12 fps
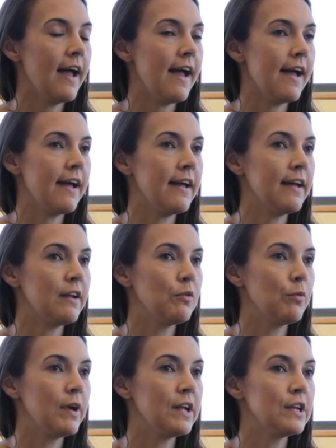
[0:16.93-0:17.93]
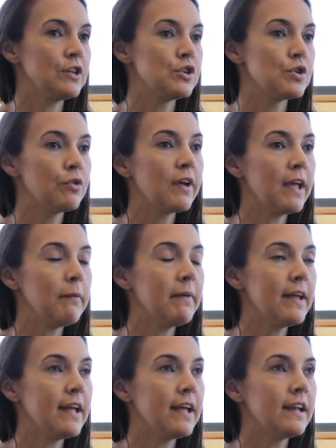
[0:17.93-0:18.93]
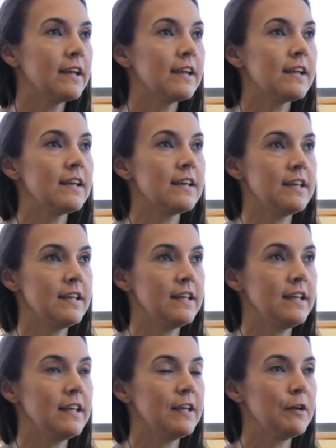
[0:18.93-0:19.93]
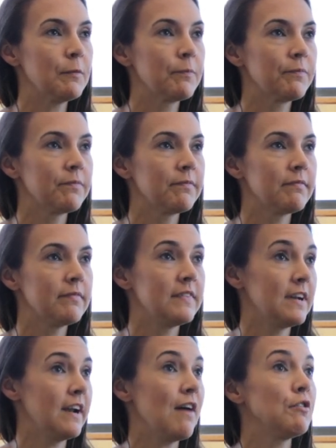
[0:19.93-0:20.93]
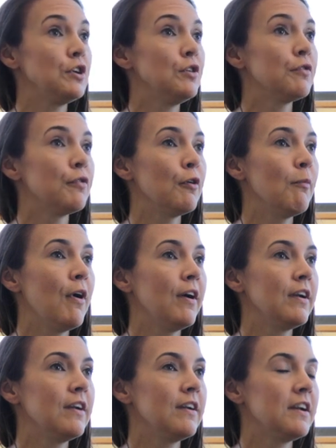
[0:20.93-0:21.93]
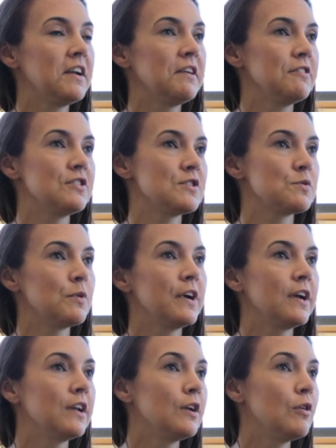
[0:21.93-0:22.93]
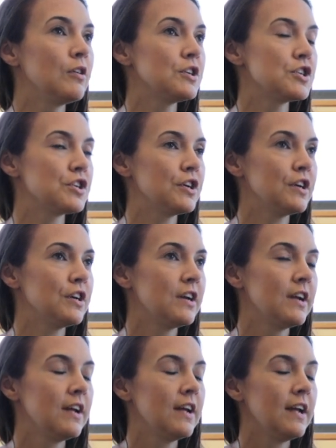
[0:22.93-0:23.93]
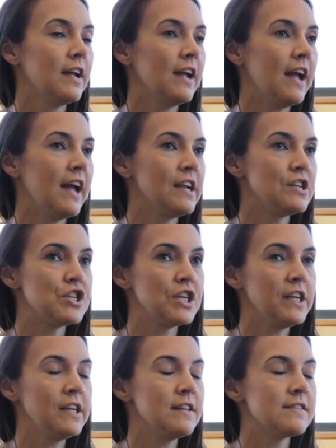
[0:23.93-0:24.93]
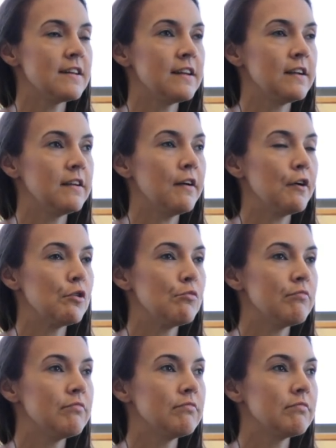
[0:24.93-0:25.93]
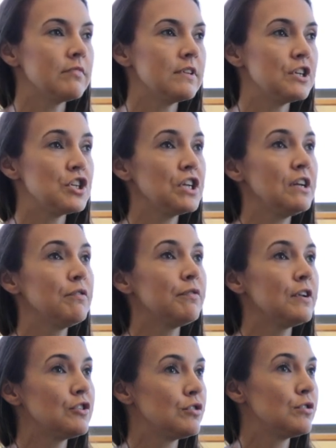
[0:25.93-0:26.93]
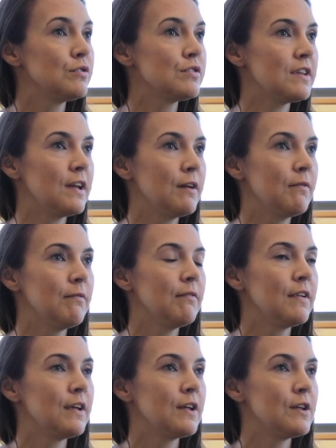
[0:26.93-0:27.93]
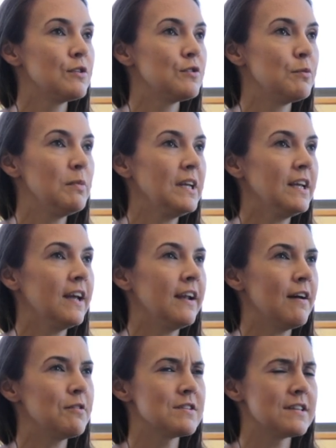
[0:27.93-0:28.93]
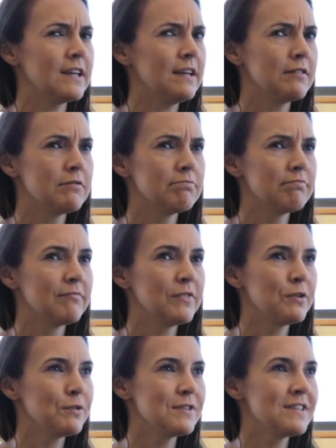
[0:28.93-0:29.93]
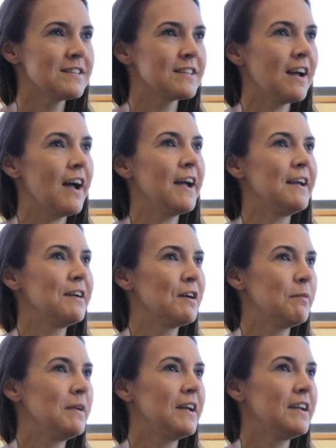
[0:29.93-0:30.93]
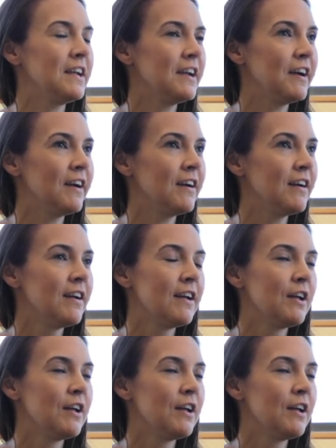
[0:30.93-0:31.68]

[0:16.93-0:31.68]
And when Joe came in, he didn't have a uniform on, and he was just wearing an aloha shirt and jeans. And um, the chief introduced him to me, and I was like, Who's this guy coming in here?